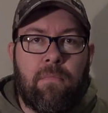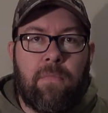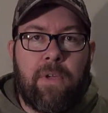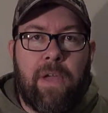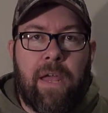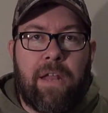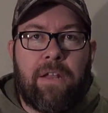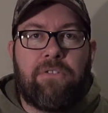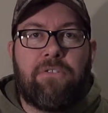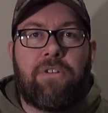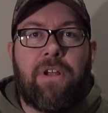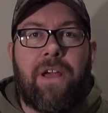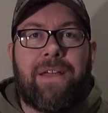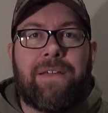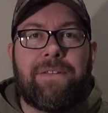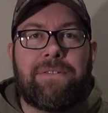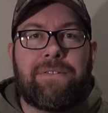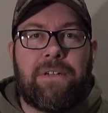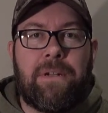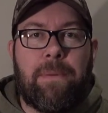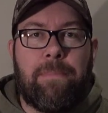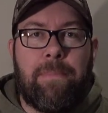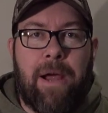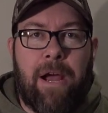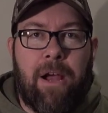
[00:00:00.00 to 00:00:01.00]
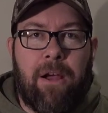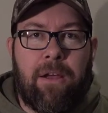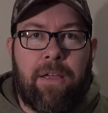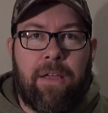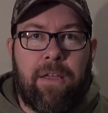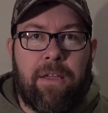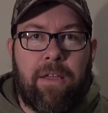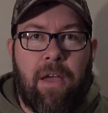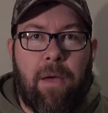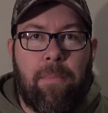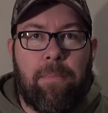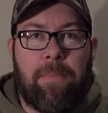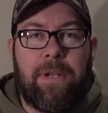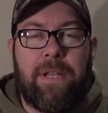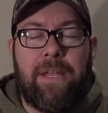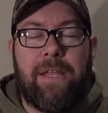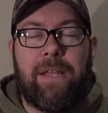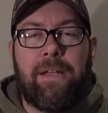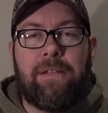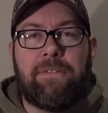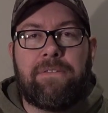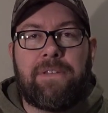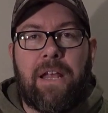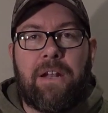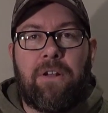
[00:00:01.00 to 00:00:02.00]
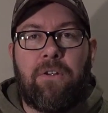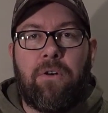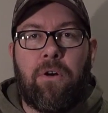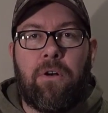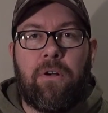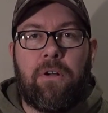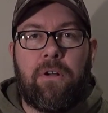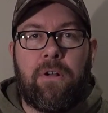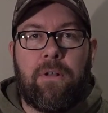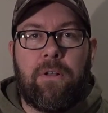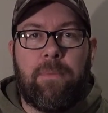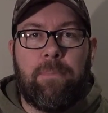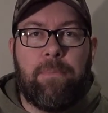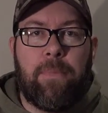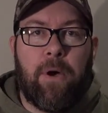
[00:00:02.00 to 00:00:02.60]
Kenetrek is an American company and it's headquartered in